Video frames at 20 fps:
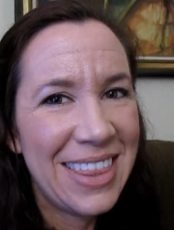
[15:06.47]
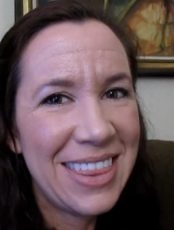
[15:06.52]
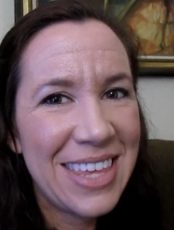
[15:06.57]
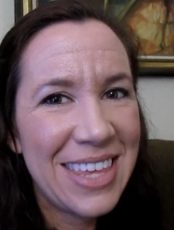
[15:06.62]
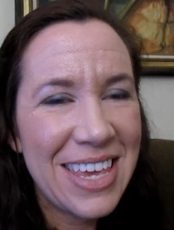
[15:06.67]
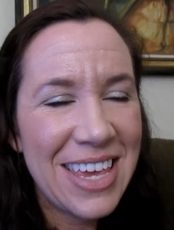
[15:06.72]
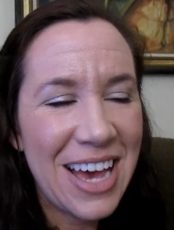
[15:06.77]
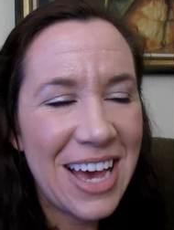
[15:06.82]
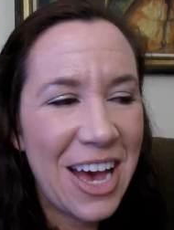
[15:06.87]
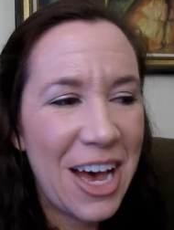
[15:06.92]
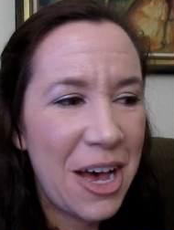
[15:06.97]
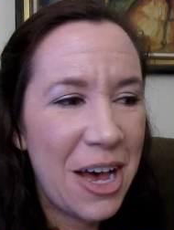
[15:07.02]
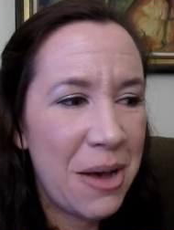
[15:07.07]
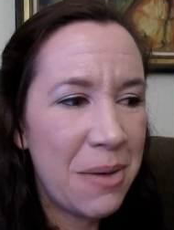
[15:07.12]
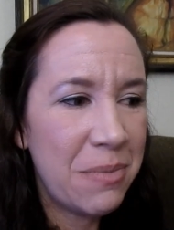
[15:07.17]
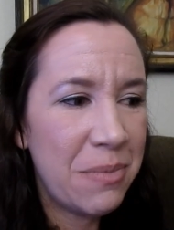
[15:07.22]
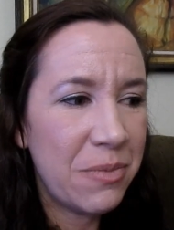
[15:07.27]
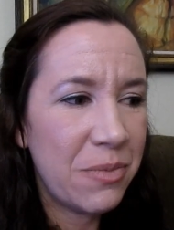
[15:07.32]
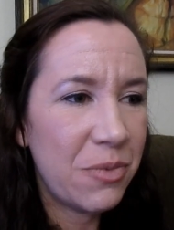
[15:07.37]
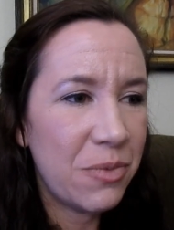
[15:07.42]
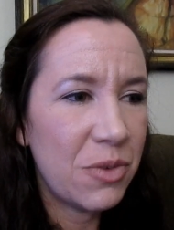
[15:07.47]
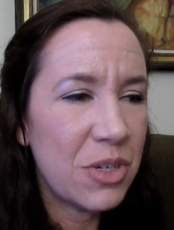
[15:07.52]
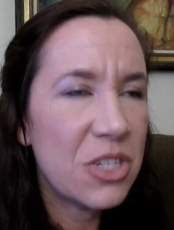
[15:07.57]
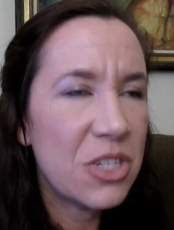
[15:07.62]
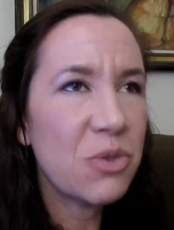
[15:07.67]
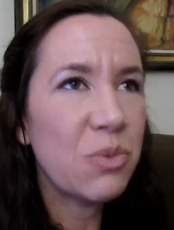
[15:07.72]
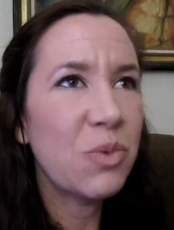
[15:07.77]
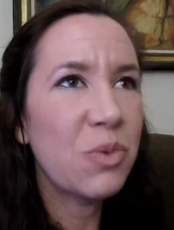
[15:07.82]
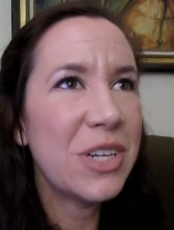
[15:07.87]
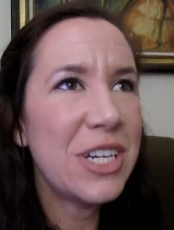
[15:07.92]
The um,
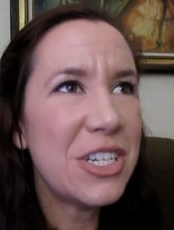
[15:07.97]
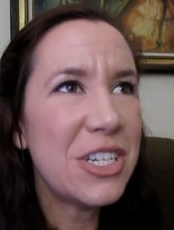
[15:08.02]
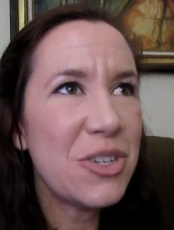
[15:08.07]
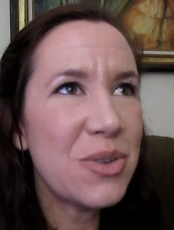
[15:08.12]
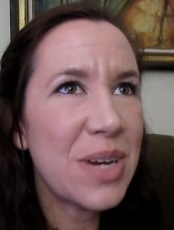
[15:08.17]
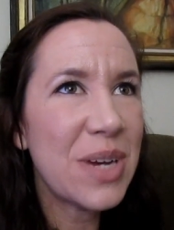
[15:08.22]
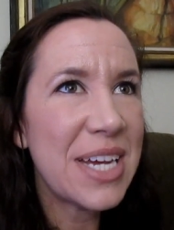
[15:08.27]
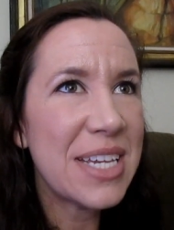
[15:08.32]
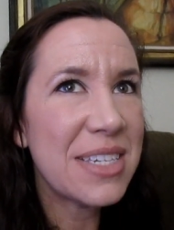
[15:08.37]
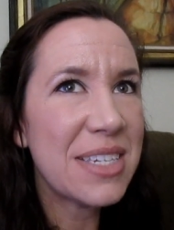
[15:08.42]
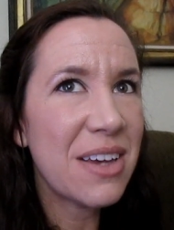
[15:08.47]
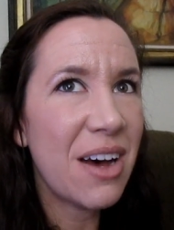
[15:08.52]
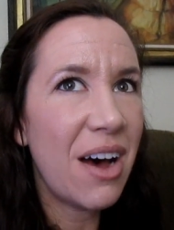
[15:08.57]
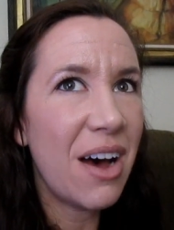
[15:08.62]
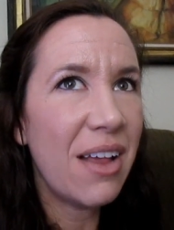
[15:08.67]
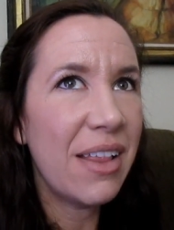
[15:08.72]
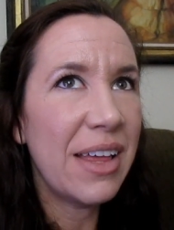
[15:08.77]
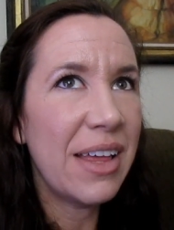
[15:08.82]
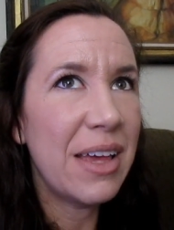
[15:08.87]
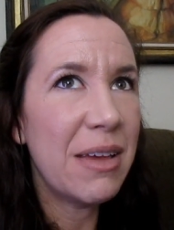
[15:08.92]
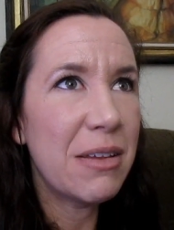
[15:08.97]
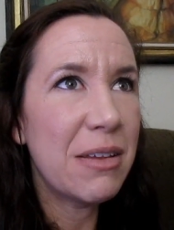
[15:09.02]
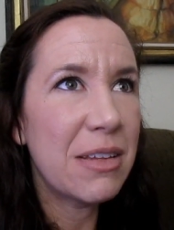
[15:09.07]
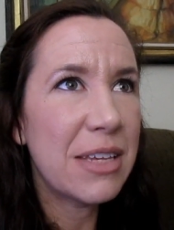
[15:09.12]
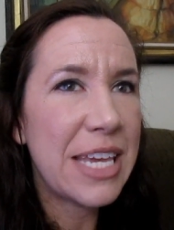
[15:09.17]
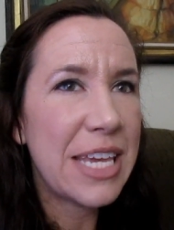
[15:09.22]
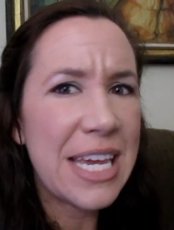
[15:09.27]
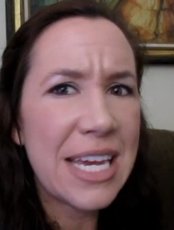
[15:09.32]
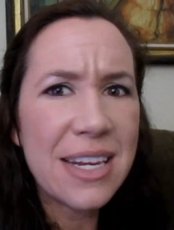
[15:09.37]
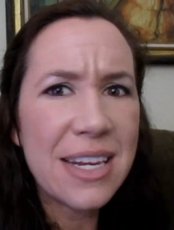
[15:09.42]
which what did you guys call it?
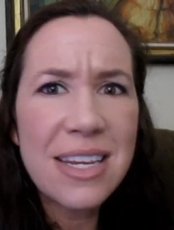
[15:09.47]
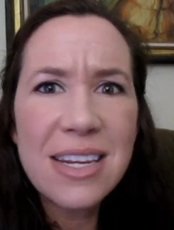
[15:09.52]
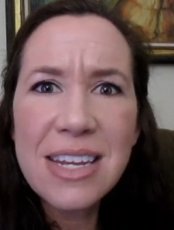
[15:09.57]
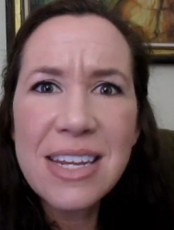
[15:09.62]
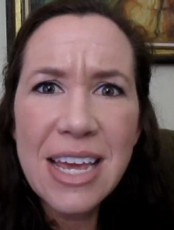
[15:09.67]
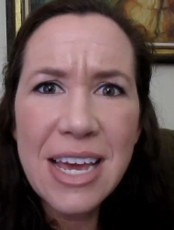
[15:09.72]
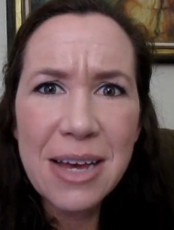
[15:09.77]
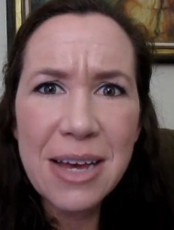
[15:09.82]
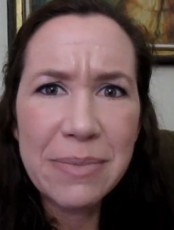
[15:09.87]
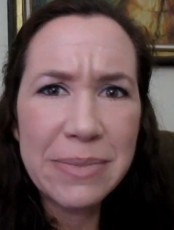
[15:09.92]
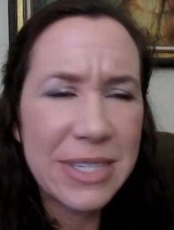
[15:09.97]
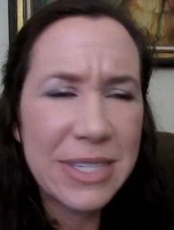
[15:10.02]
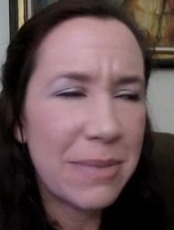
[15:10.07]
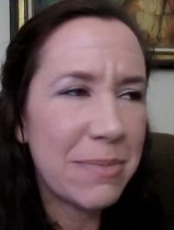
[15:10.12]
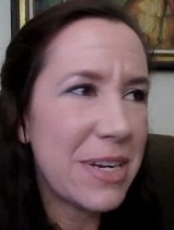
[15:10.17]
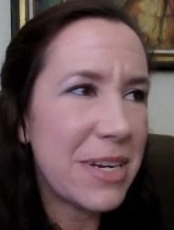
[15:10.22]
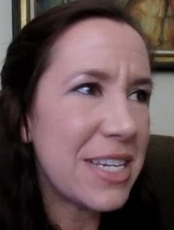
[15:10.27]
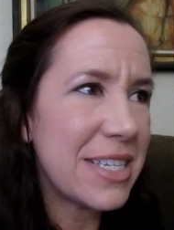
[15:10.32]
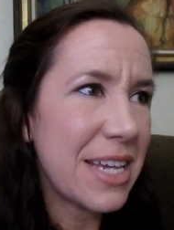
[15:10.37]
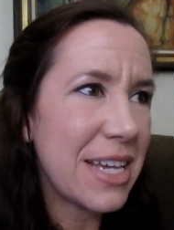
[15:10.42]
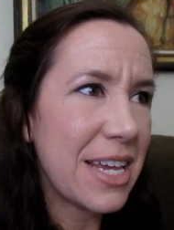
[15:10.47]
Candied yams. Somebody's